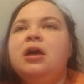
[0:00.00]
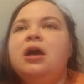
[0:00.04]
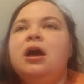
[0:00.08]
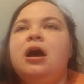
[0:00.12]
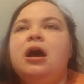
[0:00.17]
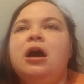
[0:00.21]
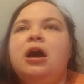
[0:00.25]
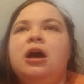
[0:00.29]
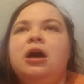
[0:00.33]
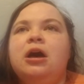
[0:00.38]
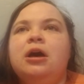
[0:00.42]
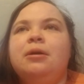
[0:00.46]

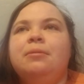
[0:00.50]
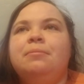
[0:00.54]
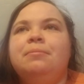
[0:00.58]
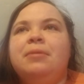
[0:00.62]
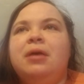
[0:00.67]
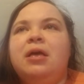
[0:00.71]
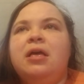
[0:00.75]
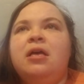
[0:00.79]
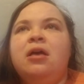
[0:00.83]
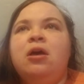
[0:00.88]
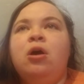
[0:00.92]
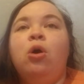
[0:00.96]
um,
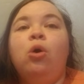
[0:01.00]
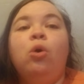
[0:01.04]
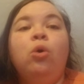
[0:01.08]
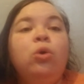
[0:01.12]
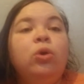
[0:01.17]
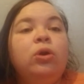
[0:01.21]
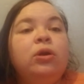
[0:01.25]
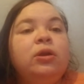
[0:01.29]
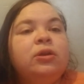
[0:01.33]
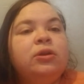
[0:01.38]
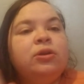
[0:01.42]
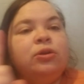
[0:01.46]

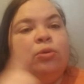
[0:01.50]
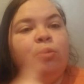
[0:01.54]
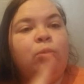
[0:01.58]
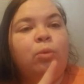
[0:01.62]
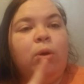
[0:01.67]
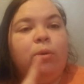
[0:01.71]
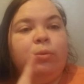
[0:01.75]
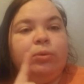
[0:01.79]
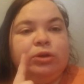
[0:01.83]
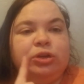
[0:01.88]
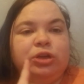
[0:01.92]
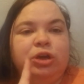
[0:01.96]
or
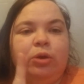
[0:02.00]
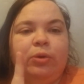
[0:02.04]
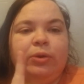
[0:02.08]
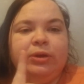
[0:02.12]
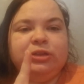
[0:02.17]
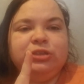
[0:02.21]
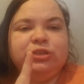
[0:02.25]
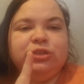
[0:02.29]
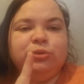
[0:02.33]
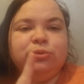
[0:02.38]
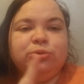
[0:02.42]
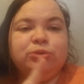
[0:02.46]
what we're going
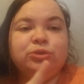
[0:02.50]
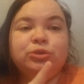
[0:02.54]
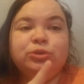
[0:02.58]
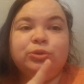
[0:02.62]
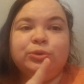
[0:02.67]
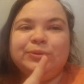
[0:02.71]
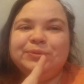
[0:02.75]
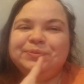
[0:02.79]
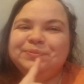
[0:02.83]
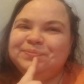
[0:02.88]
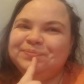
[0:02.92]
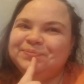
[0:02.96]
to
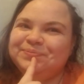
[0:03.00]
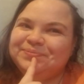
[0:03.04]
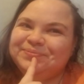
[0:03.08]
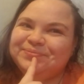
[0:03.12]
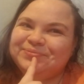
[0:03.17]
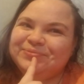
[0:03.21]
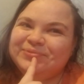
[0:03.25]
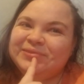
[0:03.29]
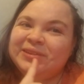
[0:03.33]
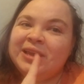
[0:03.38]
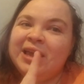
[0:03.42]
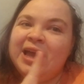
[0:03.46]
soon.
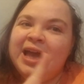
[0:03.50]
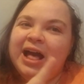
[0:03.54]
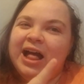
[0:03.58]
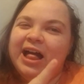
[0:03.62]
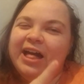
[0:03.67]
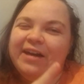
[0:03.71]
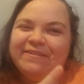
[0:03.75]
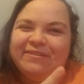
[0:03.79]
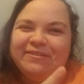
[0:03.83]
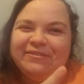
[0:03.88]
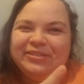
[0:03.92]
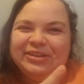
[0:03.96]

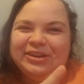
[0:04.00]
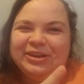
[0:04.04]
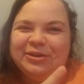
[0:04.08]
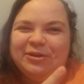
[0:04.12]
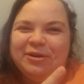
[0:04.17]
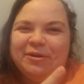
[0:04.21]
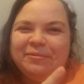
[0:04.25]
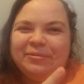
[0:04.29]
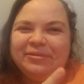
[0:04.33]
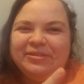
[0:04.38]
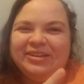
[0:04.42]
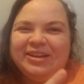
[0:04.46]
I'll have a video
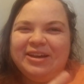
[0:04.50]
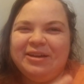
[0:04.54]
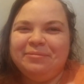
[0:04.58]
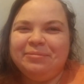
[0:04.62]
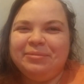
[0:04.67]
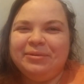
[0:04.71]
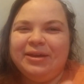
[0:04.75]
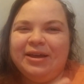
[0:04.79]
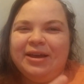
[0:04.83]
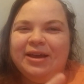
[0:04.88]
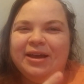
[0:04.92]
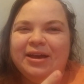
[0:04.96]
of it up
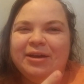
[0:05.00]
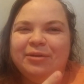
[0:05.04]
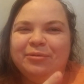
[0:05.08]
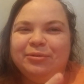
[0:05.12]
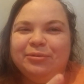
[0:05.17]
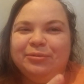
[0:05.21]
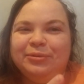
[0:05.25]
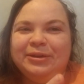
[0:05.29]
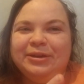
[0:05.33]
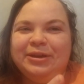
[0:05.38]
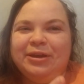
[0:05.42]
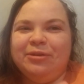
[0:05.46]
uh, when
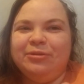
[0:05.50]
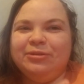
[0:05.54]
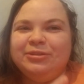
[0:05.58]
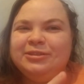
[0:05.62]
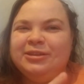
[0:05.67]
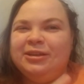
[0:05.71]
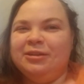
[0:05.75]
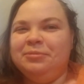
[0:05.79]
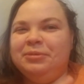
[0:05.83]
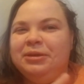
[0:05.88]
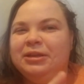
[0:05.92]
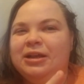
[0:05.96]
we go. It's
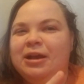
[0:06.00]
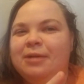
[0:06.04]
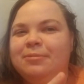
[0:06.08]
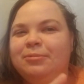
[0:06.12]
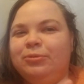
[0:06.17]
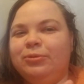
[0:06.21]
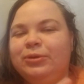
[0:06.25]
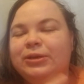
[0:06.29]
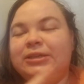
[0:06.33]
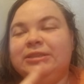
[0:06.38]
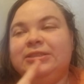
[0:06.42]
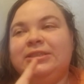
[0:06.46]
gonna be in a couple
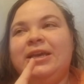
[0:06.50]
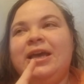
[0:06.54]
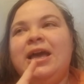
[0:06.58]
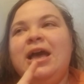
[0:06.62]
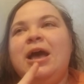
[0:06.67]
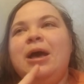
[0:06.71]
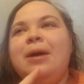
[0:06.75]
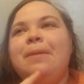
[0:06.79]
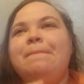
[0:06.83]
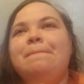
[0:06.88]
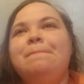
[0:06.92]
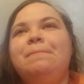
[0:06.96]
weeks,
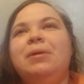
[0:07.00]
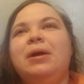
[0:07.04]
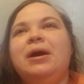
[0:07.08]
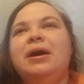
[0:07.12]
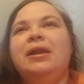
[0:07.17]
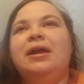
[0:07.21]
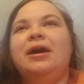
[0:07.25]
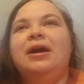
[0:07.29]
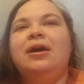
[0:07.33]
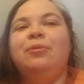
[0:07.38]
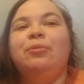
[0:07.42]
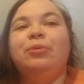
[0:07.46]
but
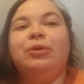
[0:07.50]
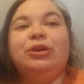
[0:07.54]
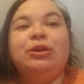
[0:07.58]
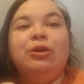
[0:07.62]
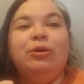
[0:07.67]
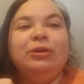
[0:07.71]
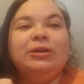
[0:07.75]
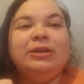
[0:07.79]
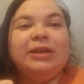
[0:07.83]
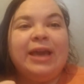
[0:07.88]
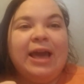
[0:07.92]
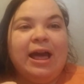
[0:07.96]
uh, we're
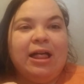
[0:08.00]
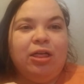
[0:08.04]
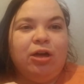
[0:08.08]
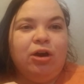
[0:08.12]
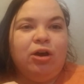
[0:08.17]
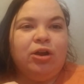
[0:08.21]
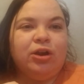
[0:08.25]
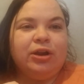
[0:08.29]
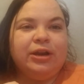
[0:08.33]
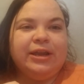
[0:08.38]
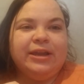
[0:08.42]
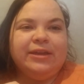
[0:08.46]
going to
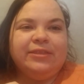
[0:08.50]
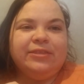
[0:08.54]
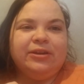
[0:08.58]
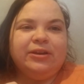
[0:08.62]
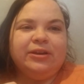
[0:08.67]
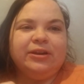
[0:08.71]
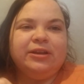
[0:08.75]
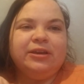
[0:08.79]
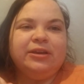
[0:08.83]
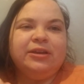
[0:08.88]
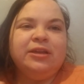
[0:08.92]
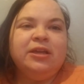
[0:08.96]
Kalahari, and they're
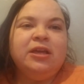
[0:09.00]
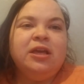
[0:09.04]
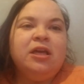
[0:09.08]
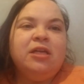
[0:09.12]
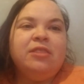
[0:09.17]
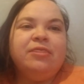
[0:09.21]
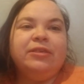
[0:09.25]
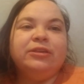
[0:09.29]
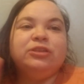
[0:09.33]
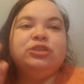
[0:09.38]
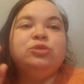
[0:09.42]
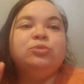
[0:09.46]
gonna.
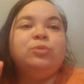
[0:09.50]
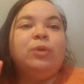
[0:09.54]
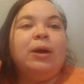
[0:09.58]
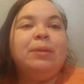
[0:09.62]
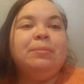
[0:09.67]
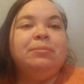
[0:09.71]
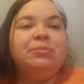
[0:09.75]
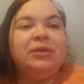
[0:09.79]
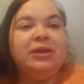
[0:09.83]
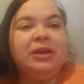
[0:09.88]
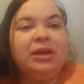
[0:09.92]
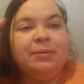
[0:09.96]
This is why I'm
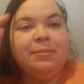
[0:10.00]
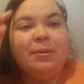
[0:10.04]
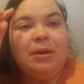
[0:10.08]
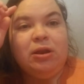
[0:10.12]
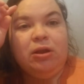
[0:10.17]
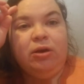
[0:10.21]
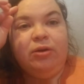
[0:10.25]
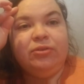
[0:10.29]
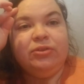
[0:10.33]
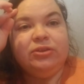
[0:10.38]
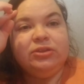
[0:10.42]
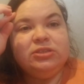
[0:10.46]
thinking about
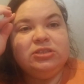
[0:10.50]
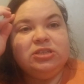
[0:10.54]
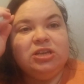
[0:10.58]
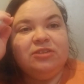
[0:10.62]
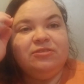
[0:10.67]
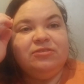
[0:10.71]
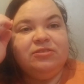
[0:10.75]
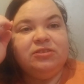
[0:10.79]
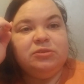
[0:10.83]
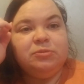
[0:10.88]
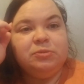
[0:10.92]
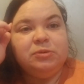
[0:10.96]
all this
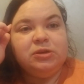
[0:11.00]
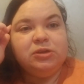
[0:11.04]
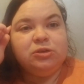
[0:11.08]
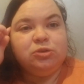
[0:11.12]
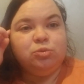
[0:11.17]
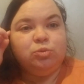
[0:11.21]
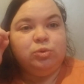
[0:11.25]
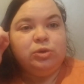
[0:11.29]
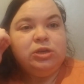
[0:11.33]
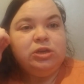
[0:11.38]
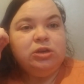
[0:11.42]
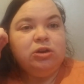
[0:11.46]
stuff is because
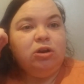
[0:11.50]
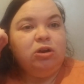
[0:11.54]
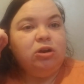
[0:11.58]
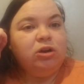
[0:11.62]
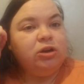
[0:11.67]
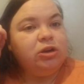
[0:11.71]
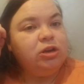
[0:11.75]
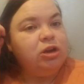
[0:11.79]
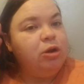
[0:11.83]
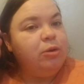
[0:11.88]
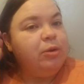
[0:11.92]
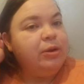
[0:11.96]
we are
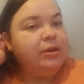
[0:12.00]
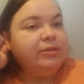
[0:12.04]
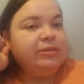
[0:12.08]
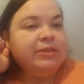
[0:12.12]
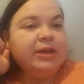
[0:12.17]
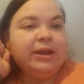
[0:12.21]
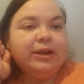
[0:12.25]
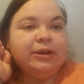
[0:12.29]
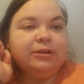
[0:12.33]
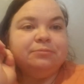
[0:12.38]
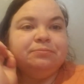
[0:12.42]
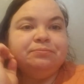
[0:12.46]
going
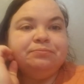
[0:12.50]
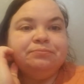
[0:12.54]
there